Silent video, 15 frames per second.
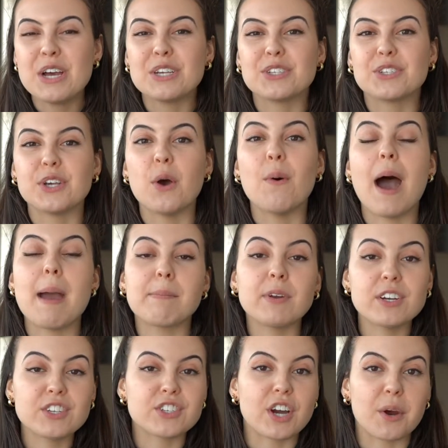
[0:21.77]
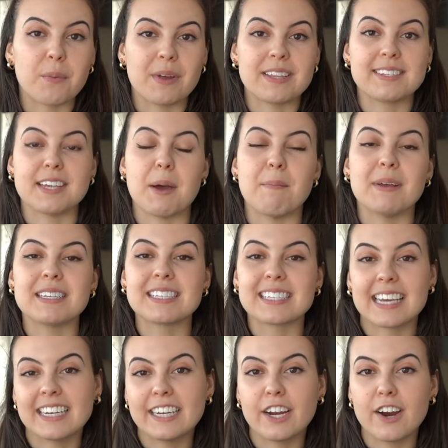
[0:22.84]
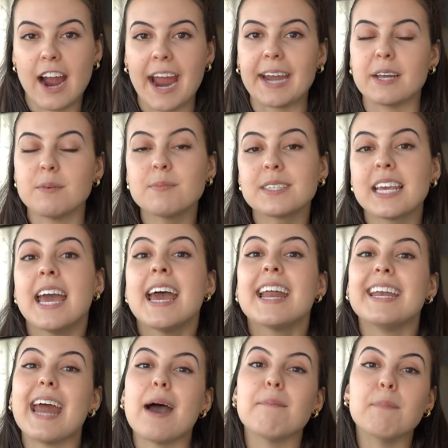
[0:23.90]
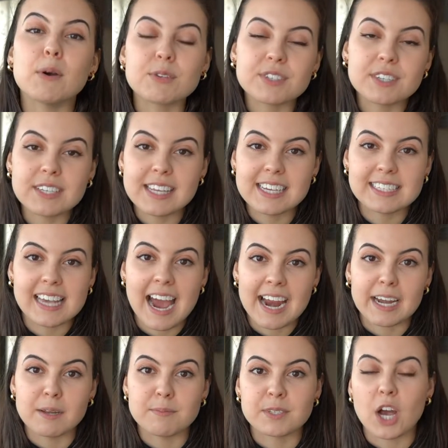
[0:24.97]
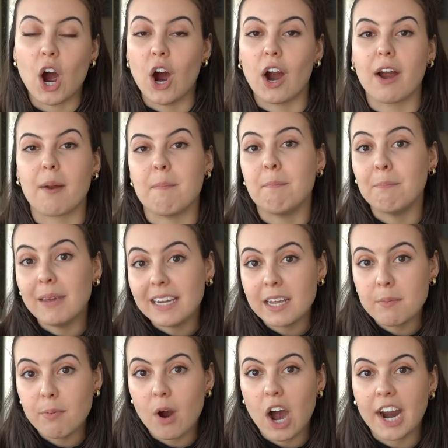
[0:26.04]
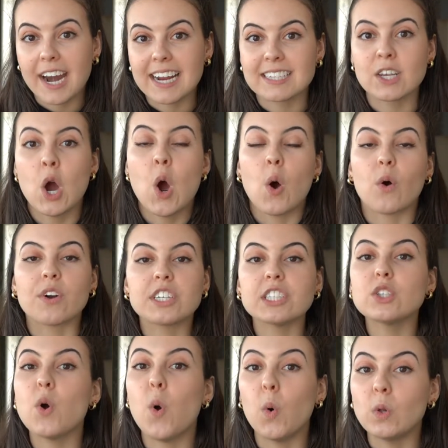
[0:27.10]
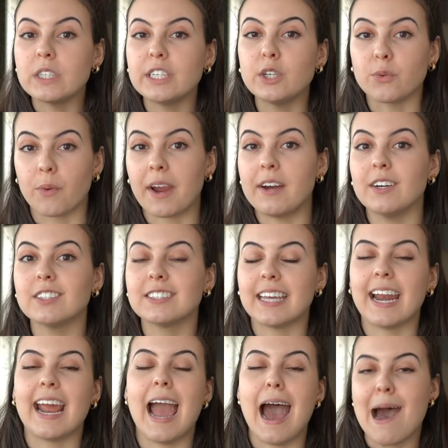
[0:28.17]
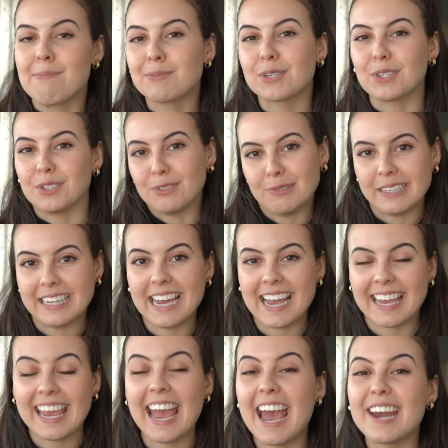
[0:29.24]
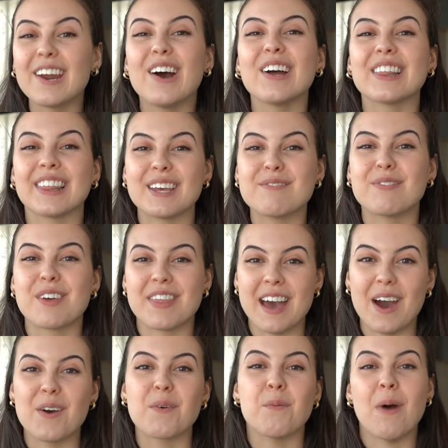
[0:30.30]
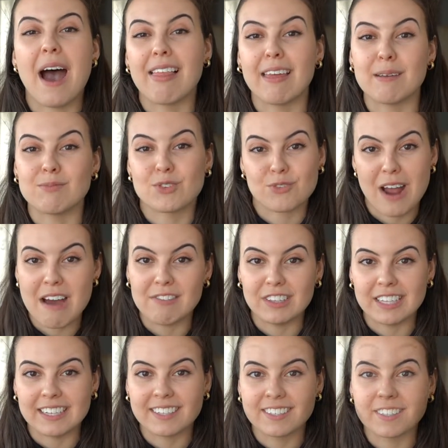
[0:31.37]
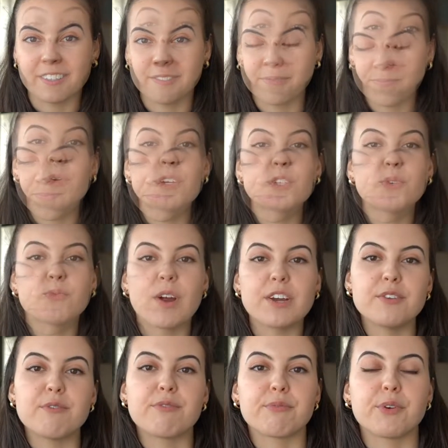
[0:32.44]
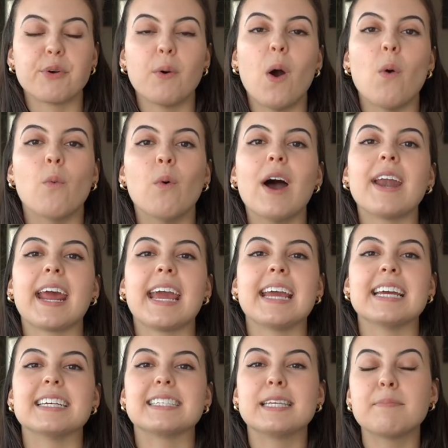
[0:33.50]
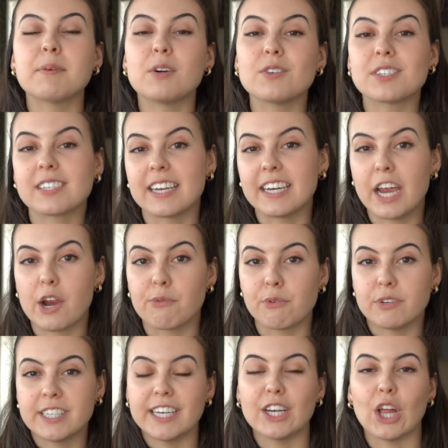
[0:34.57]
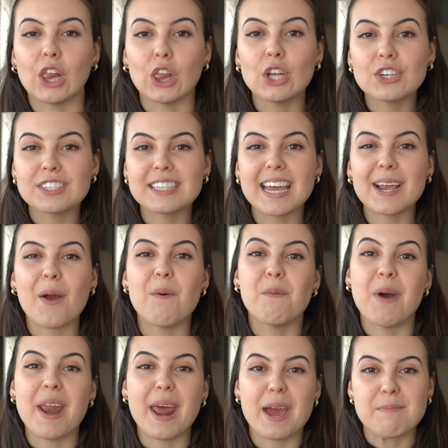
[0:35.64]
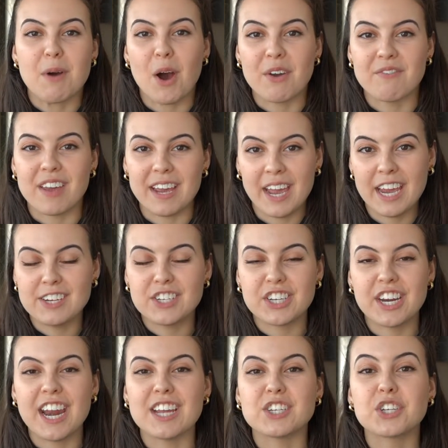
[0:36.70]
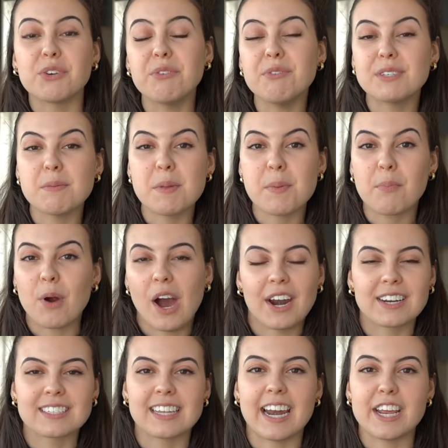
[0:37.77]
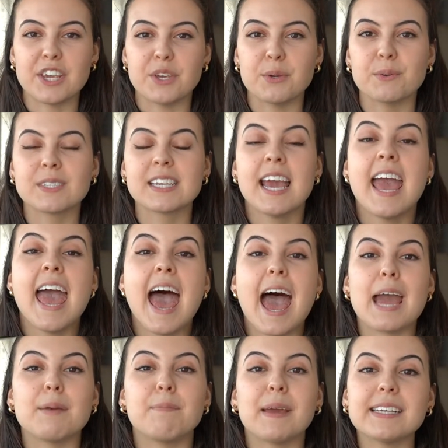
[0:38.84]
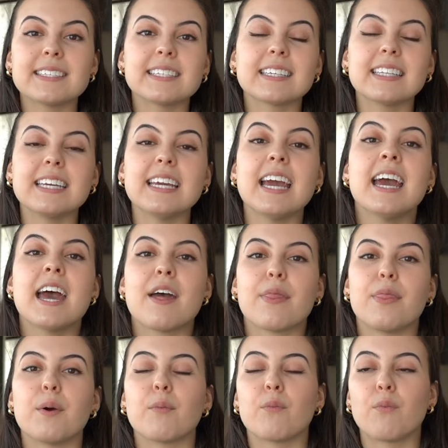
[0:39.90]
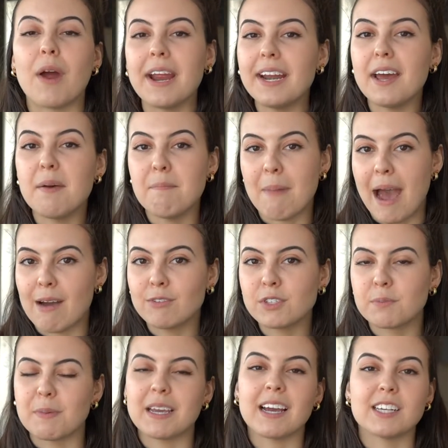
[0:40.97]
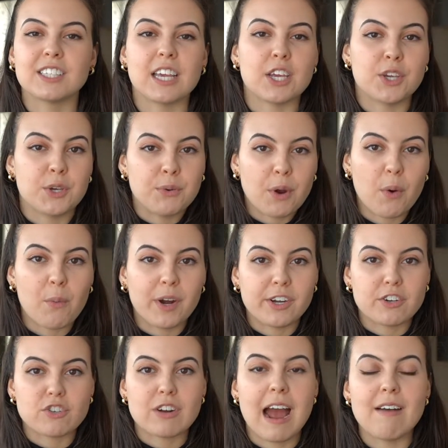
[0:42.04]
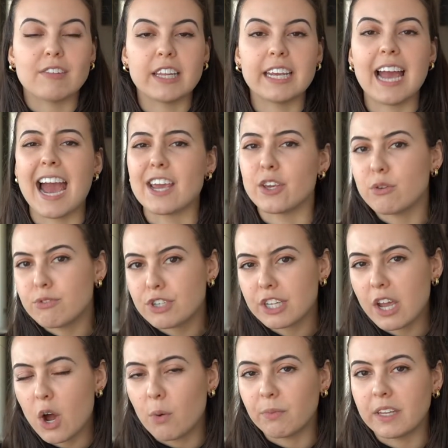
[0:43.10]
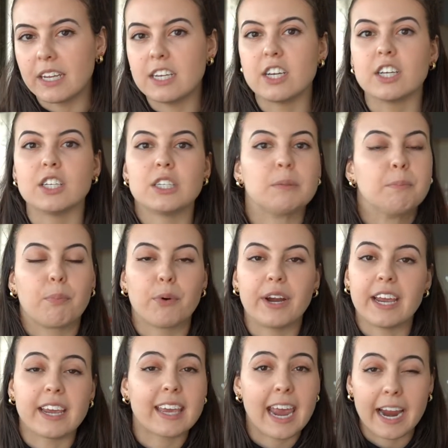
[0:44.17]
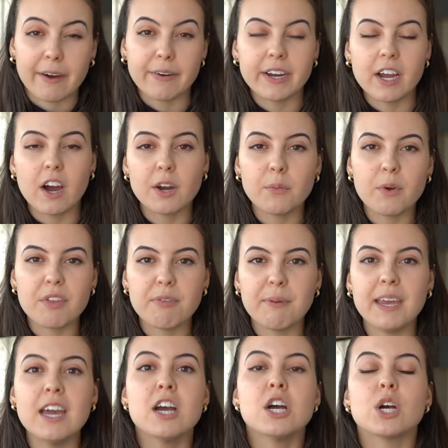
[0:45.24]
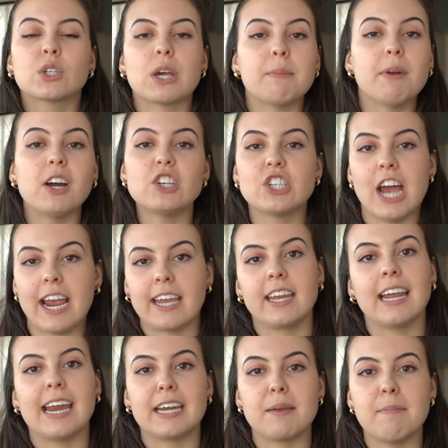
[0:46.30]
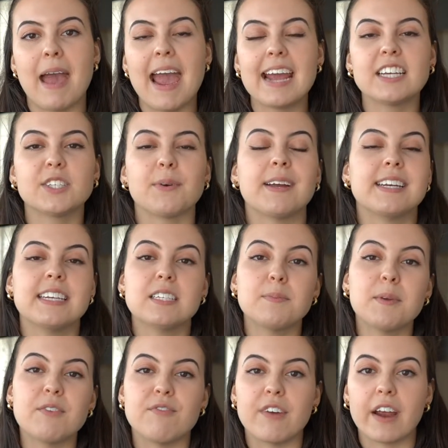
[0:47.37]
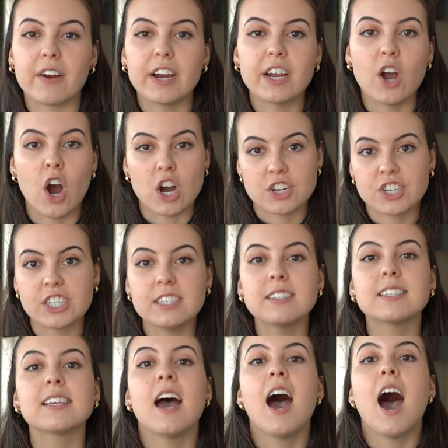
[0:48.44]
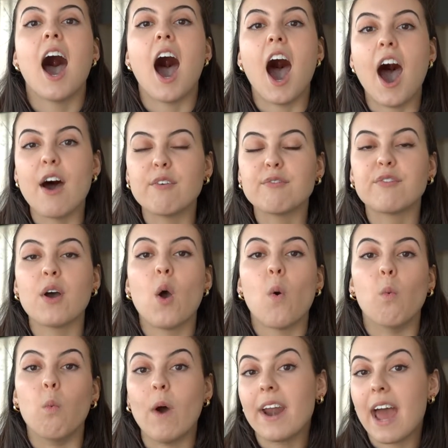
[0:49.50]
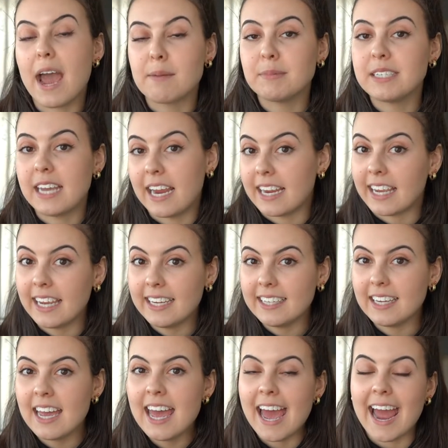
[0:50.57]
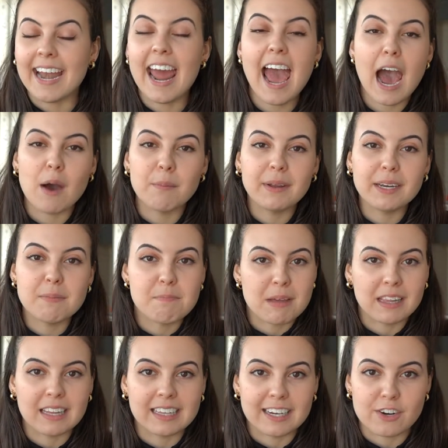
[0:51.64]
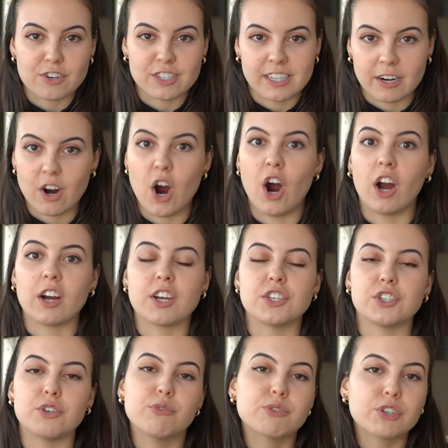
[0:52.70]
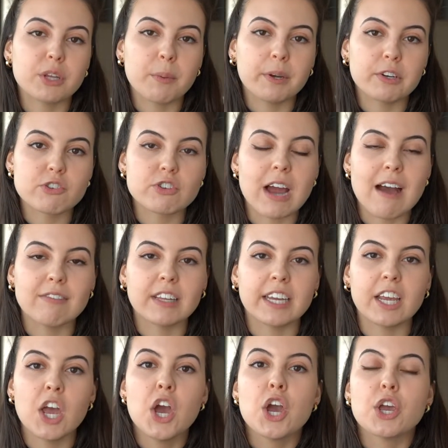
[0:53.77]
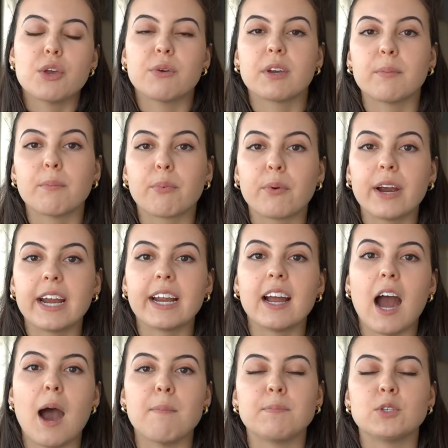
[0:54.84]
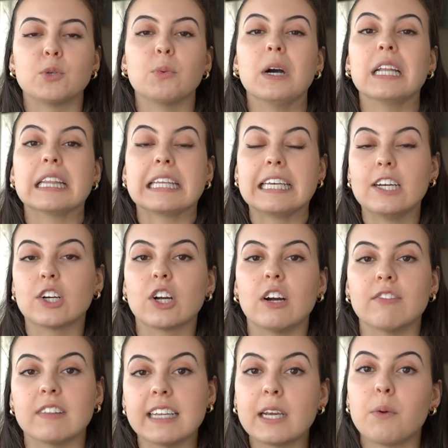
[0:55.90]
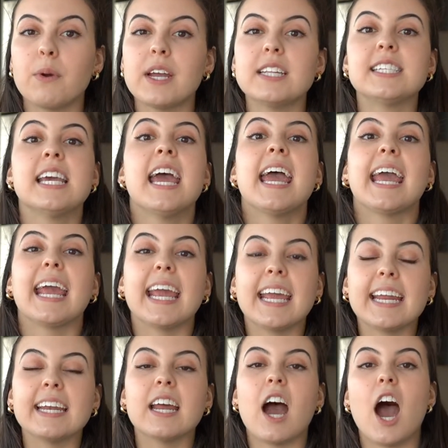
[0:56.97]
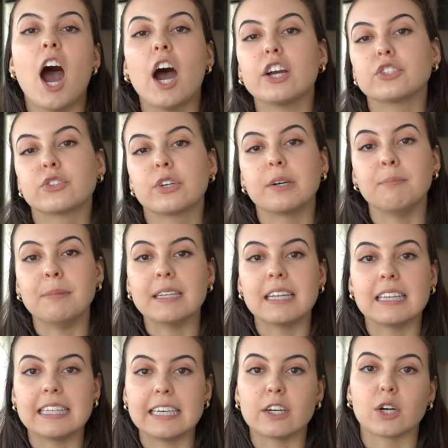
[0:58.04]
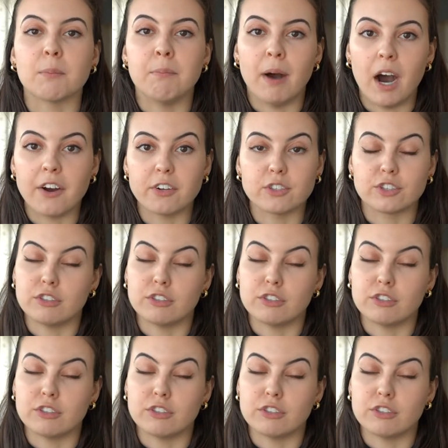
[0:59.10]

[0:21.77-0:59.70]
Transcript: So I'm going to start with some skincare items. Now most of these items are mini products or just holy grails that I absolutely cannot live without while I'm traveling. So I'm going to run you through what a typical skincare routine looks like when I'm on vacation and show you some of the products that I use and basically the right amounts, because you know when you're traveling I usually only bring a carry-on with me, so I'm not checking any bags, so I need to be very conscious of what I'm taking and how many milliliters there are, because usually when you're traveling you can bring up to a liter of liquids in 100 milliliter bottles.